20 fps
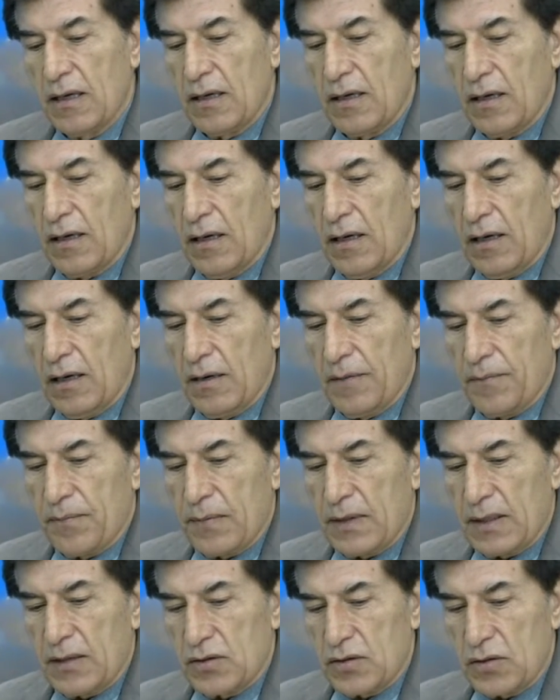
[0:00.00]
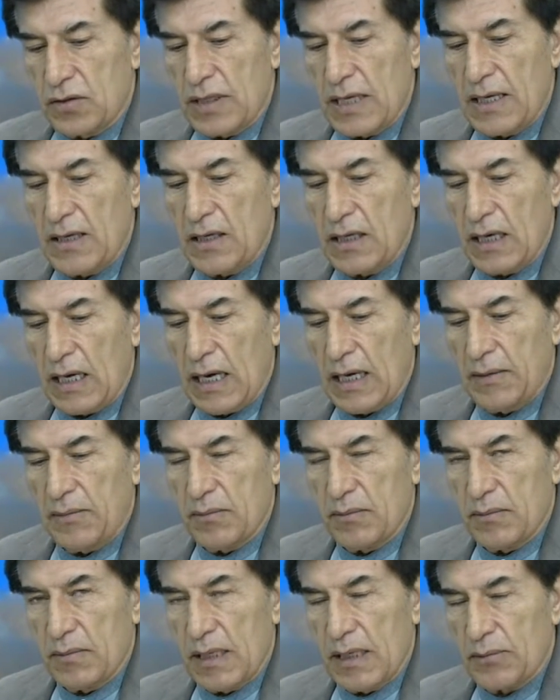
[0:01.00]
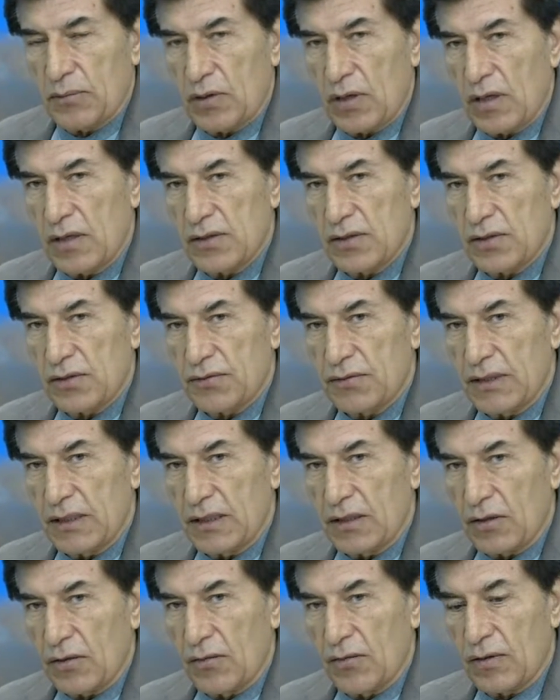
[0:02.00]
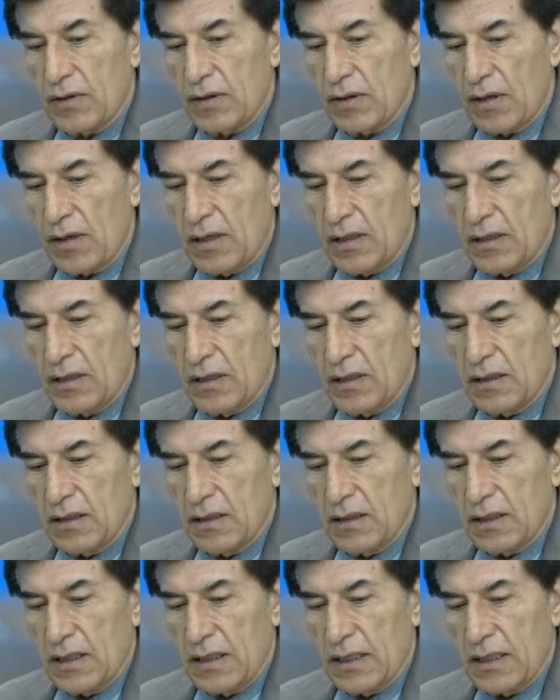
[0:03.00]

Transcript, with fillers: Um, today, I'm, I'm concentrating only on,